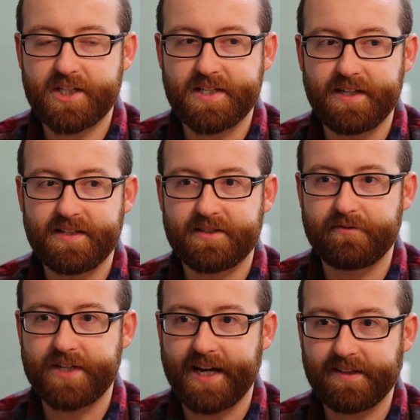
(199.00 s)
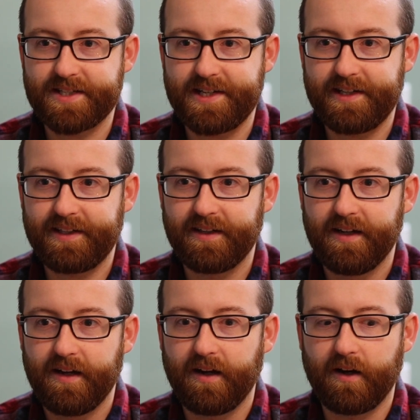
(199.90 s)
the scenes of dancing.
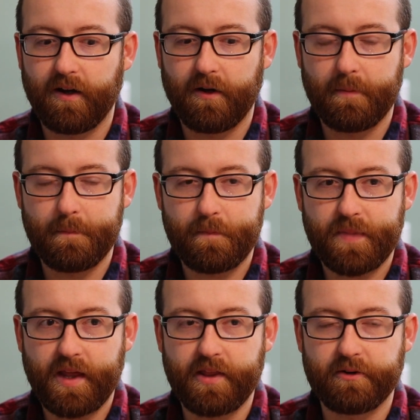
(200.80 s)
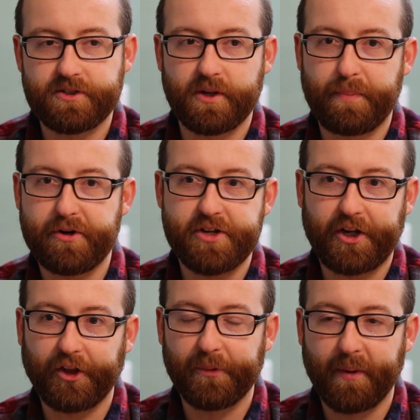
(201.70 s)
There's a
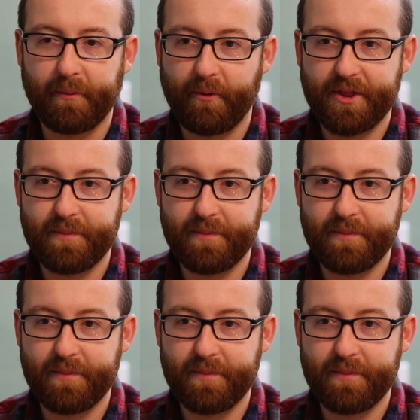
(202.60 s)
particular moment where